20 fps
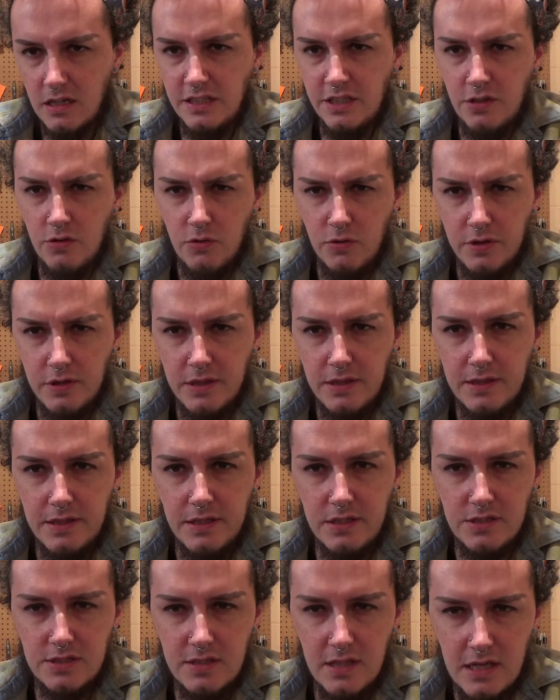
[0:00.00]
You know,
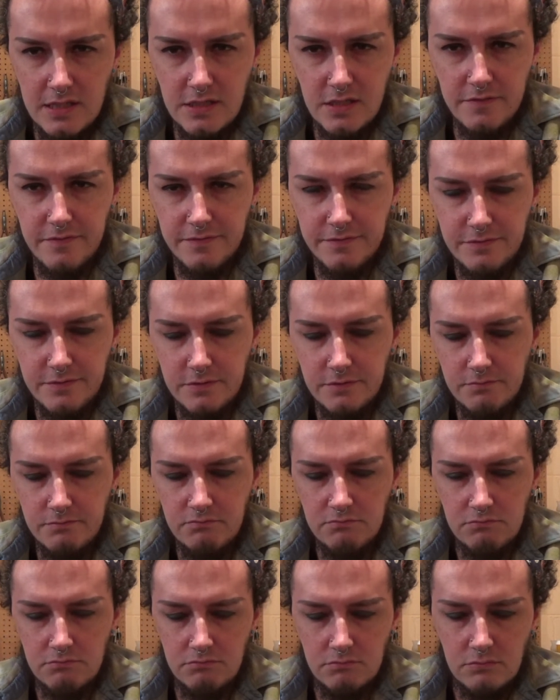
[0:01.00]
there's lots of
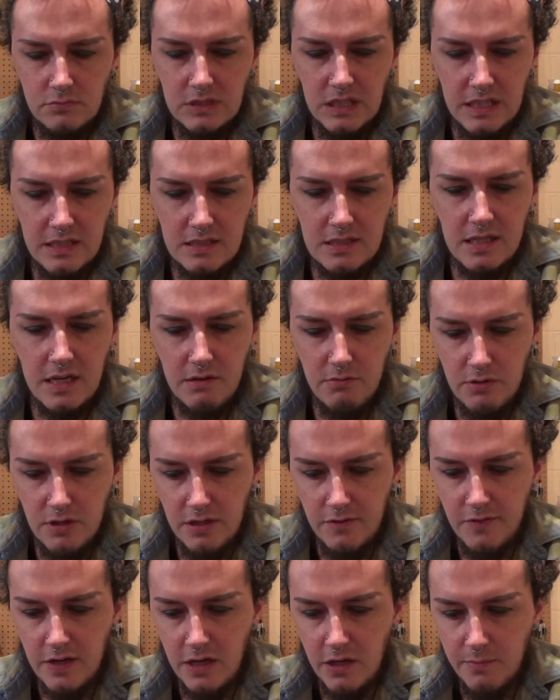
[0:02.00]
things that I
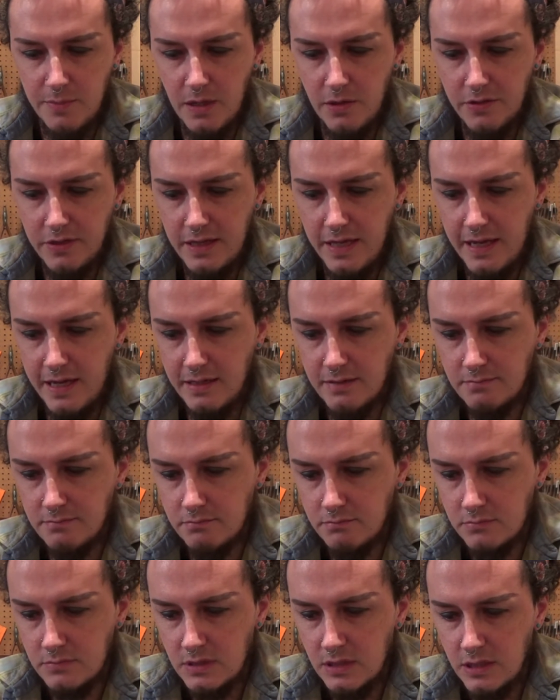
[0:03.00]
really value about that
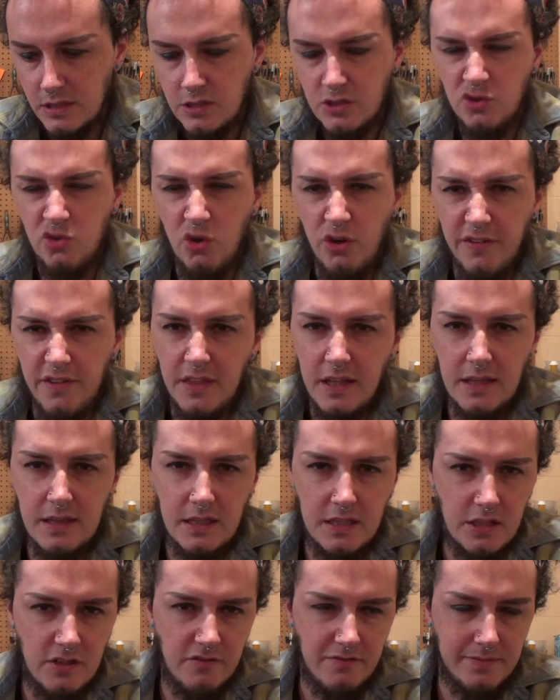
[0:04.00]
sort of thing
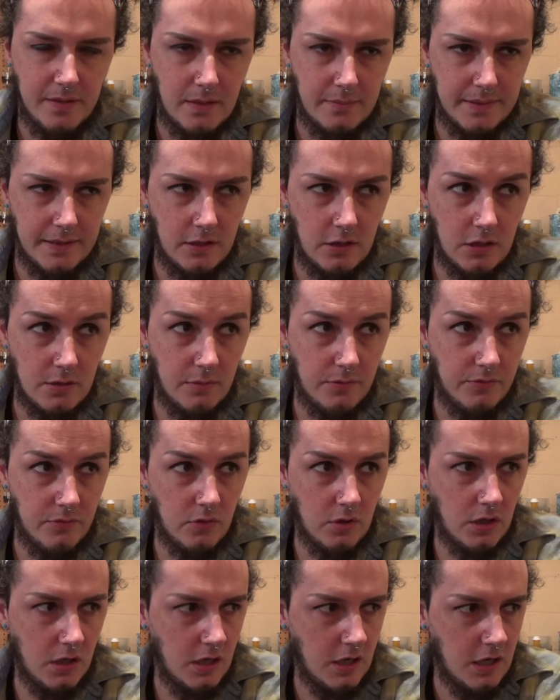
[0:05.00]
that you've probably heard
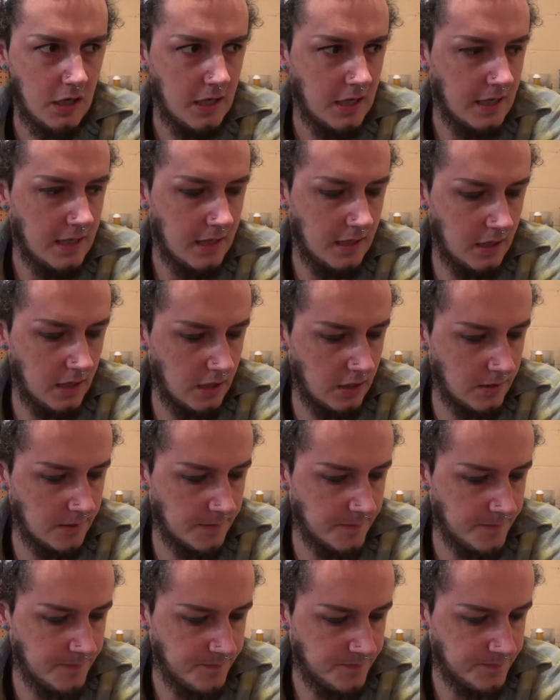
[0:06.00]
before.
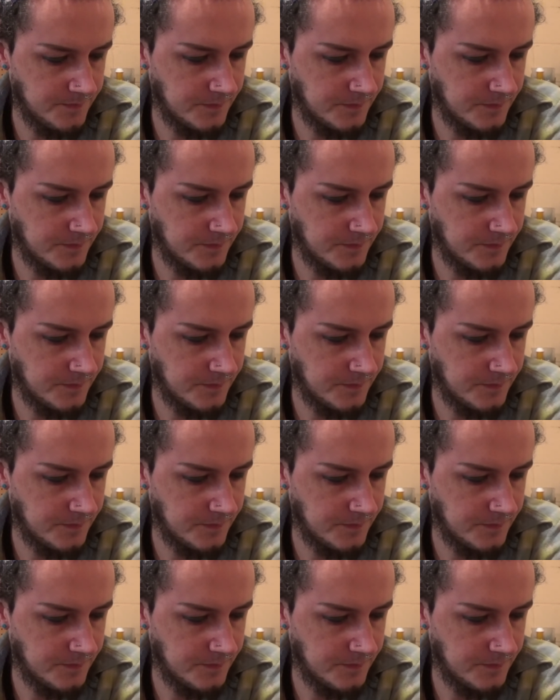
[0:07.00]
And